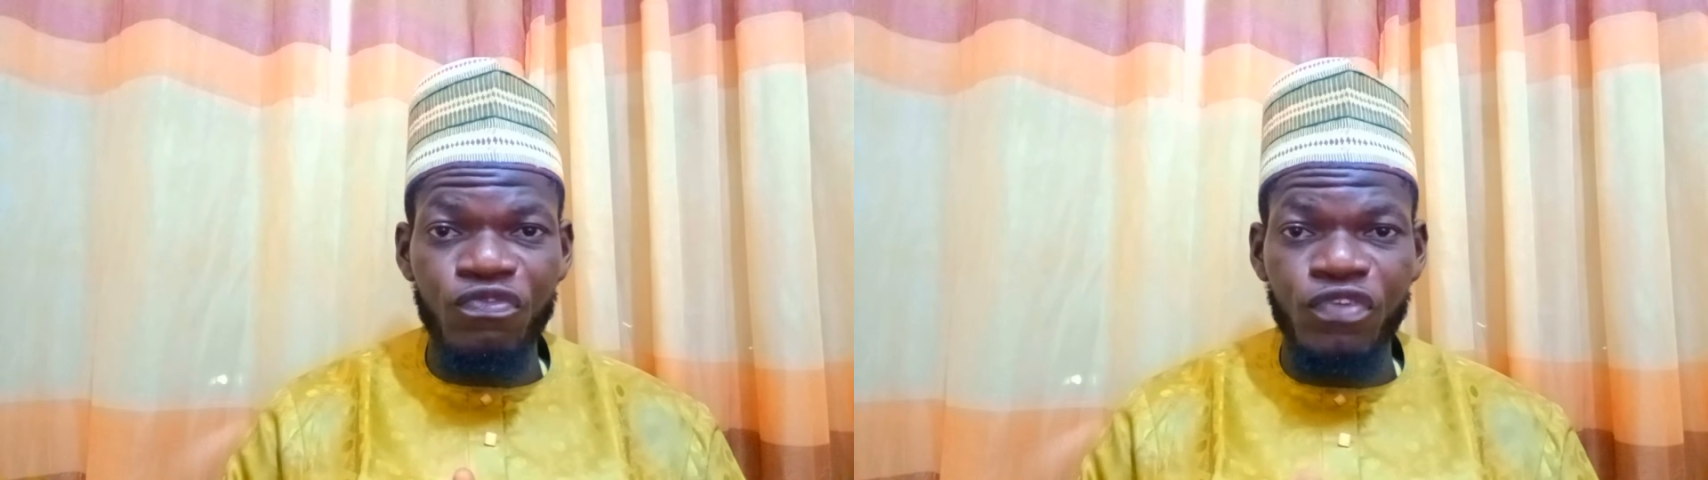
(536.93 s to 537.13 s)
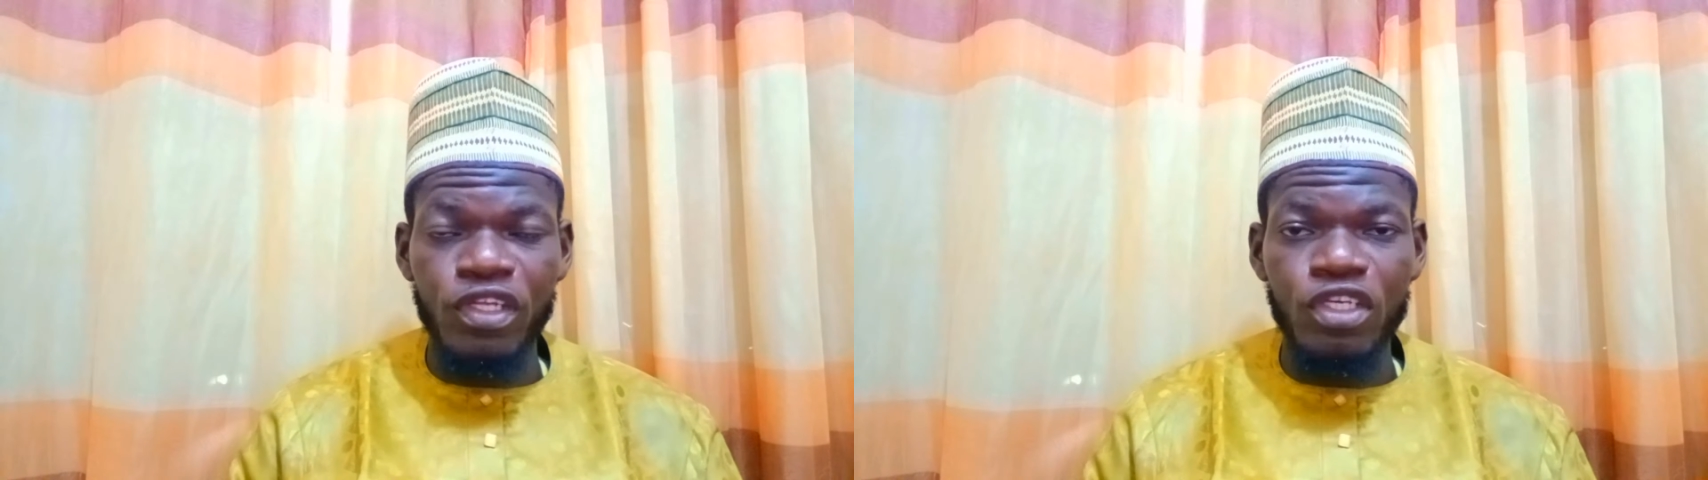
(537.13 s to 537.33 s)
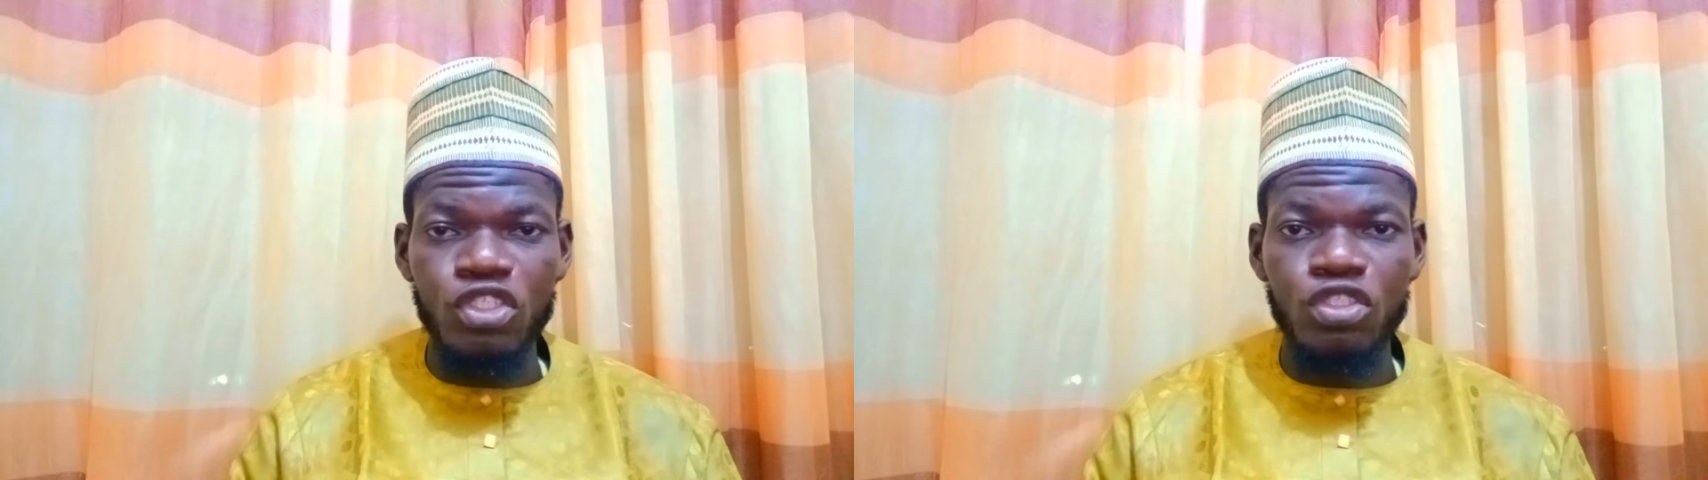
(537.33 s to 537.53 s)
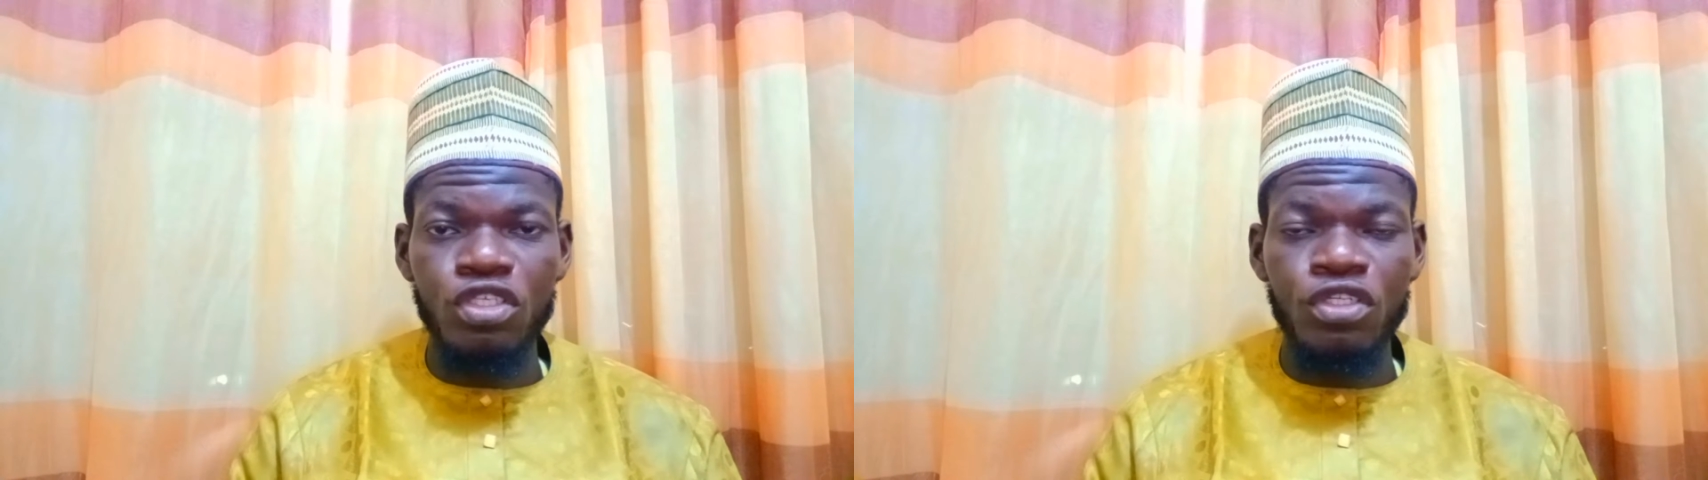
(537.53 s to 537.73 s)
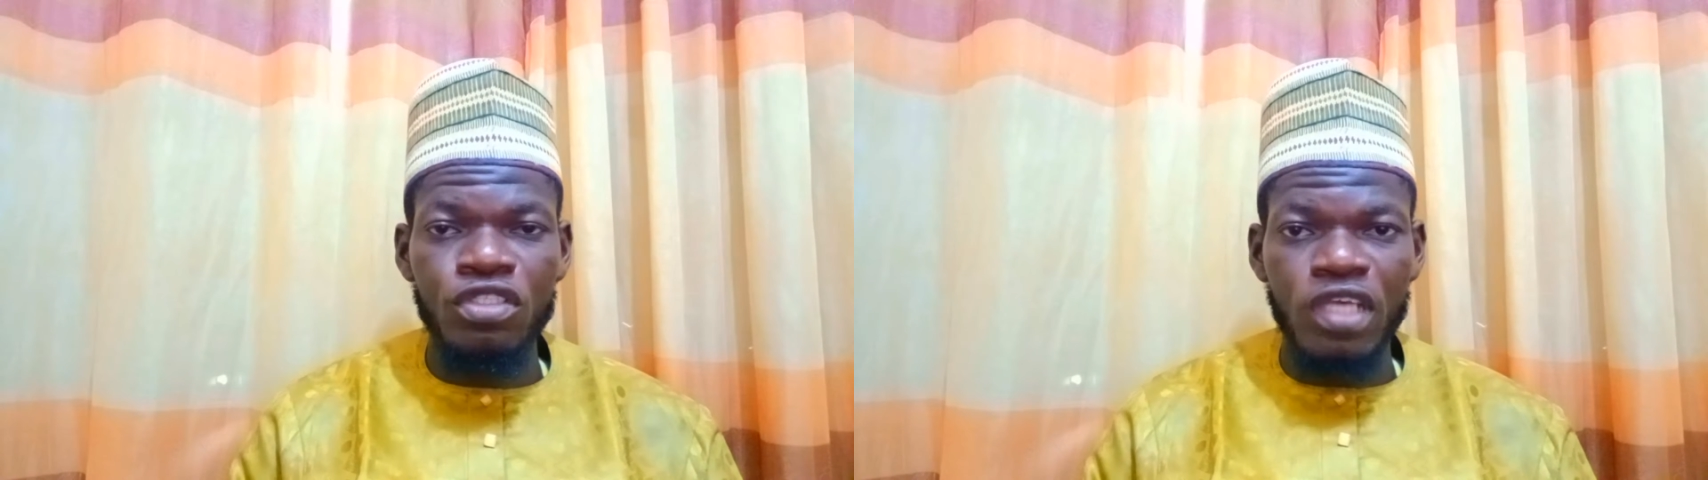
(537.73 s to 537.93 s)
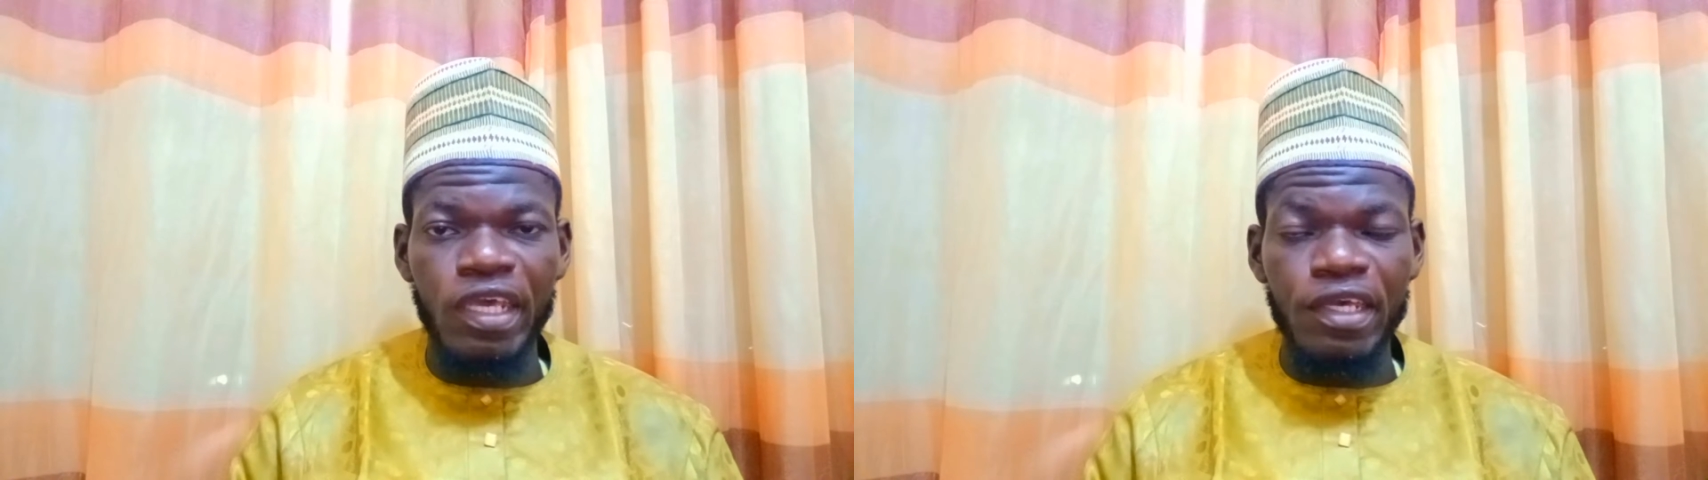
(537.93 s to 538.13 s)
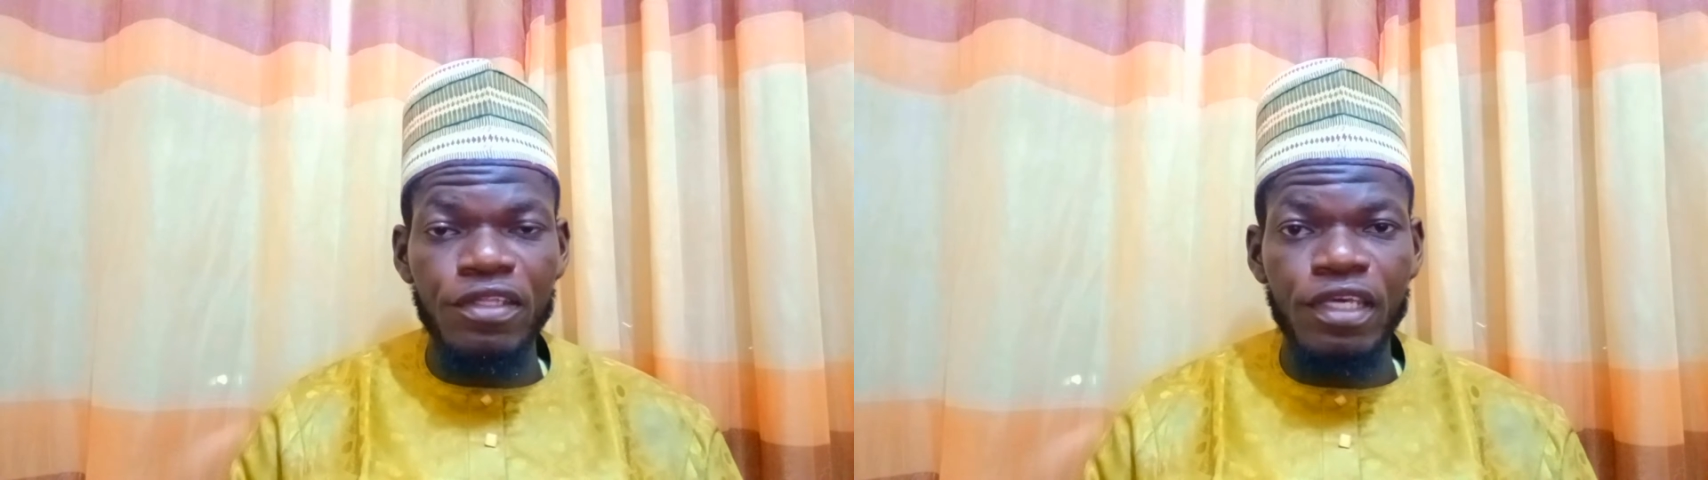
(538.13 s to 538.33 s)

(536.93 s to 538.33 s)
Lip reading: finished taking